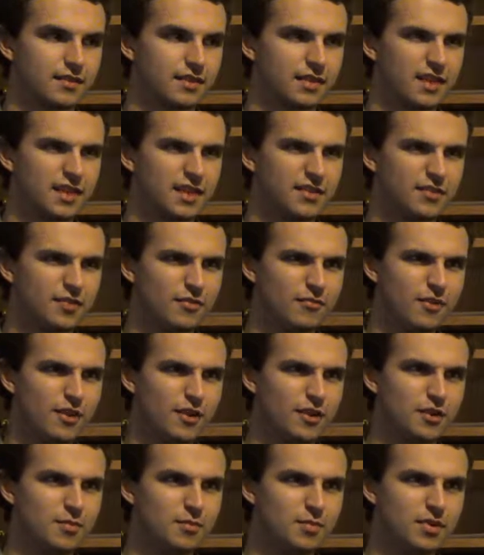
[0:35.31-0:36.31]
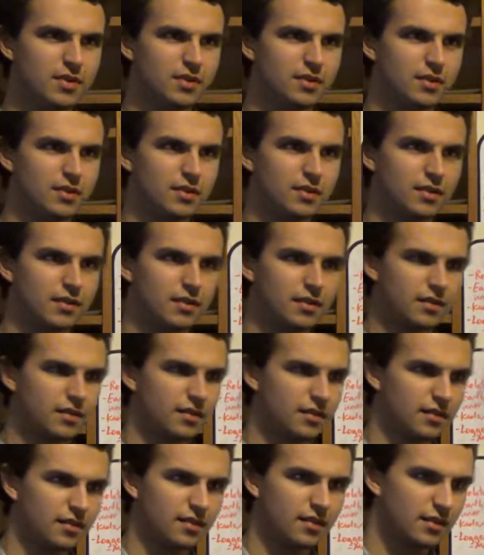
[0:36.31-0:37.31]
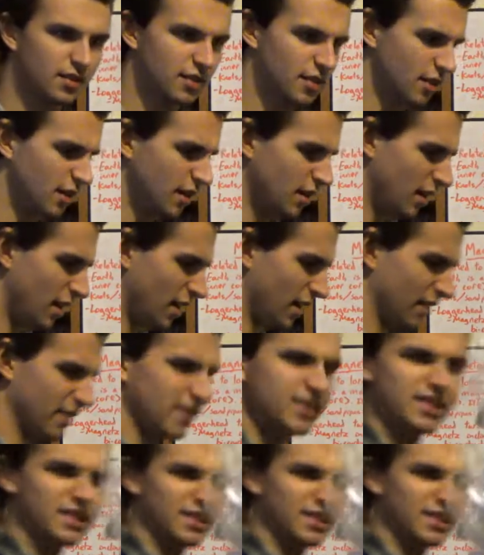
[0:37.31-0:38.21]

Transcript: Leave the room? I'm very sorry, sir. God, this